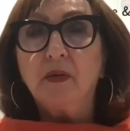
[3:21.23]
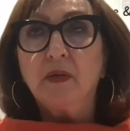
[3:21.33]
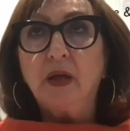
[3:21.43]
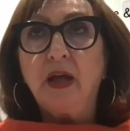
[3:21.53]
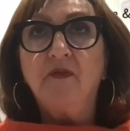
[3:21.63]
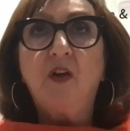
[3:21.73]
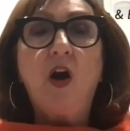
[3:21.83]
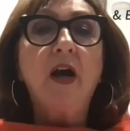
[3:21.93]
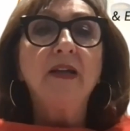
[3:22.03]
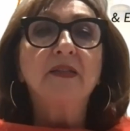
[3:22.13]

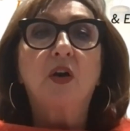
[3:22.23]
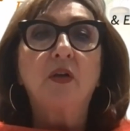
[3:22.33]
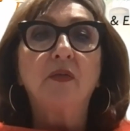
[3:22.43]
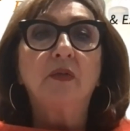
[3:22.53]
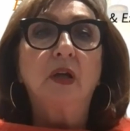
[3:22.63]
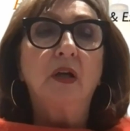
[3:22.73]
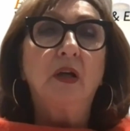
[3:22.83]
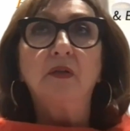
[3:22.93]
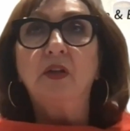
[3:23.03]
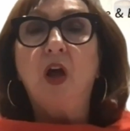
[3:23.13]
advise on
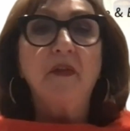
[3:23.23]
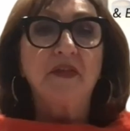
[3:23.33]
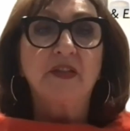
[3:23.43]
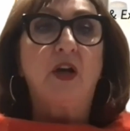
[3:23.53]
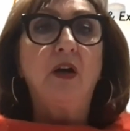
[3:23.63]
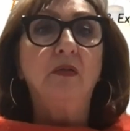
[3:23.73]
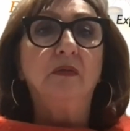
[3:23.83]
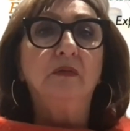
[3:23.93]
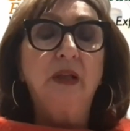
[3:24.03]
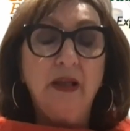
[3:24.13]
lifestyle.
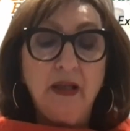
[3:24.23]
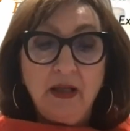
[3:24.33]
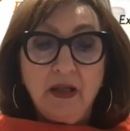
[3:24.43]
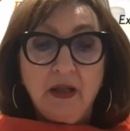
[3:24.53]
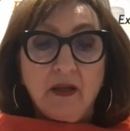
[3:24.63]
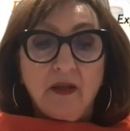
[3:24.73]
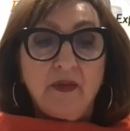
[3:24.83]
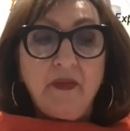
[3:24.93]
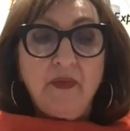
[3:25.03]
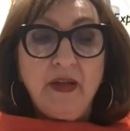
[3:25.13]

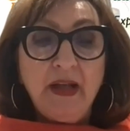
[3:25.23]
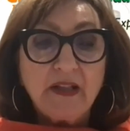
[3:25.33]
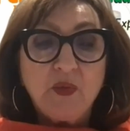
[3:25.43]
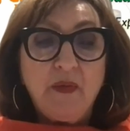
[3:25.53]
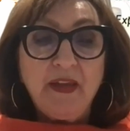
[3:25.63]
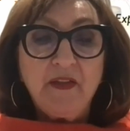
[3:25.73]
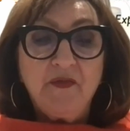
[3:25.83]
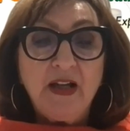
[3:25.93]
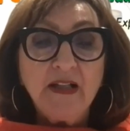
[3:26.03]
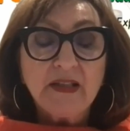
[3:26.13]
Then the next one, the
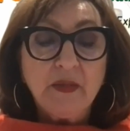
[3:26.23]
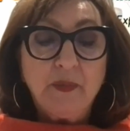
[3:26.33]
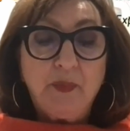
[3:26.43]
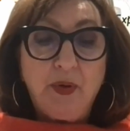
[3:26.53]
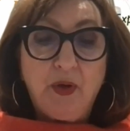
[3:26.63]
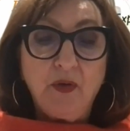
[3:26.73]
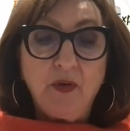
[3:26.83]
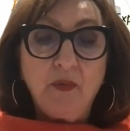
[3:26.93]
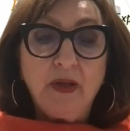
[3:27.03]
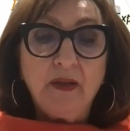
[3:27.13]
advanced
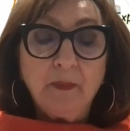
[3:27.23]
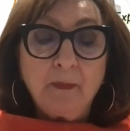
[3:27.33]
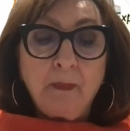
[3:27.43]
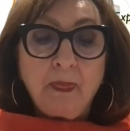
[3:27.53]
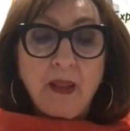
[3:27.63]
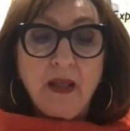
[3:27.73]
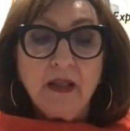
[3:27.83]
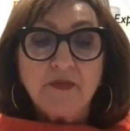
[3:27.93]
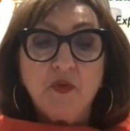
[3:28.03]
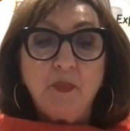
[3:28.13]
diploma,
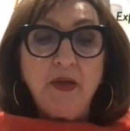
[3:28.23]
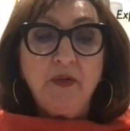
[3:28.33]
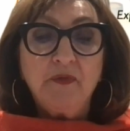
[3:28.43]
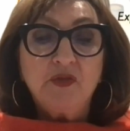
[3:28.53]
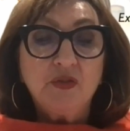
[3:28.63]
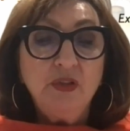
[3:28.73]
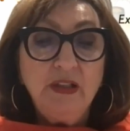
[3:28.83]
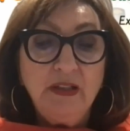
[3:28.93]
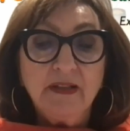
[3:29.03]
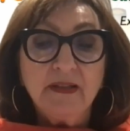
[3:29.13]
is for a period of 2
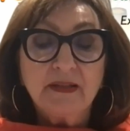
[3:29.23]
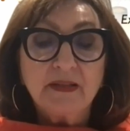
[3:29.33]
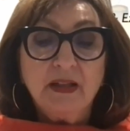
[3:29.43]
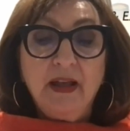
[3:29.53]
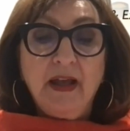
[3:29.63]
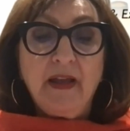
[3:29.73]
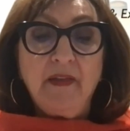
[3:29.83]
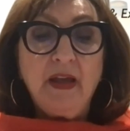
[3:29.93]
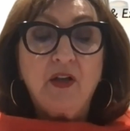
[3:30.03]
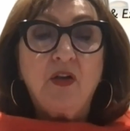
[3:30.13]
years, and
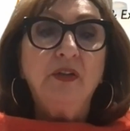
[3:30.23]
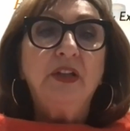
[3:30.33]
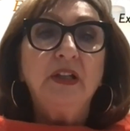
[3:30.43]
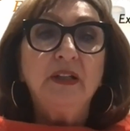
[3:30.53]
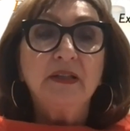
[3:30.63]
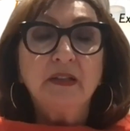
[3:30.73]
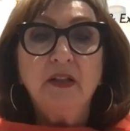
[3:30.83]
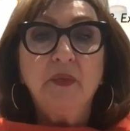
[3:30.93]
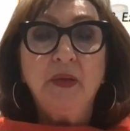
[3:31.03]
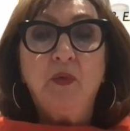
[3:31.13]
that content is a little
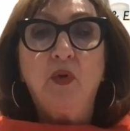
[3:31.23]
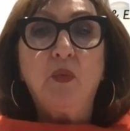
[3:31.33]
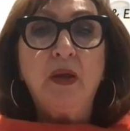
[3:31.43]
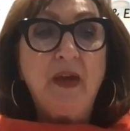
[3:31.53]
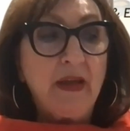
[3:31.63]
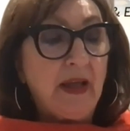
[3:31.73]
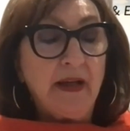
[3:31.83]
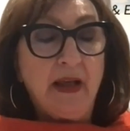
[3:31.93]
bit more where they can